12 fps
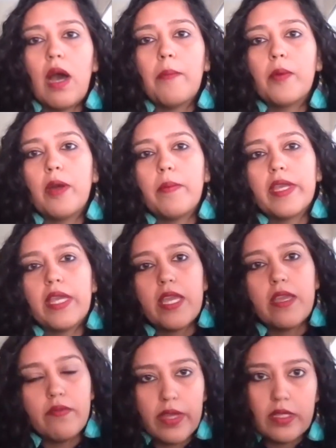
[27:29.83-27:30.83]
upcoming
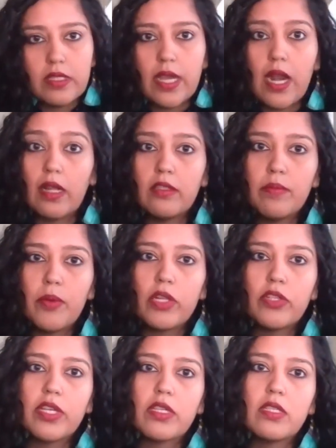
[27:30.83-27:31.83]
events and other
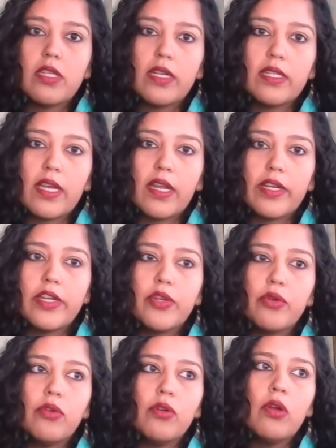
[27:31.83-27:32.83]
projects that they are
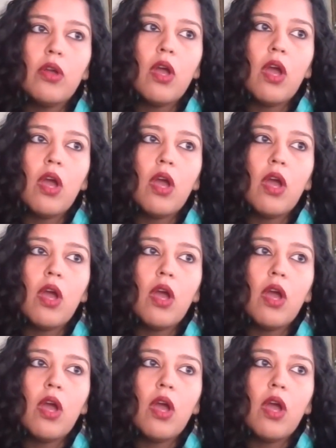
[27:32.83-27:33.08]
into.